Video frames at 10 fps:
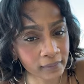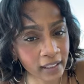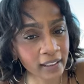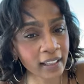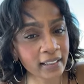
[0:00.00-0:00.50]

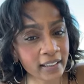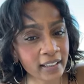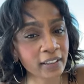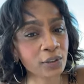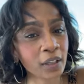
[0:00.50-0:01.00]
Alexa
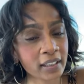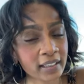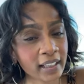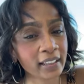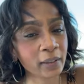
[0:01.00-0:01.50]
said, You are
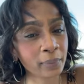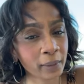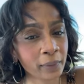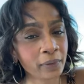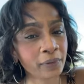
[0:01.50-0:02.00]
setting the
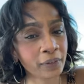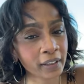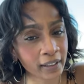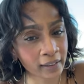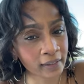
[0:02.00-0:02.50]
people
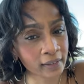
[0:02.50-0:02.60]
free.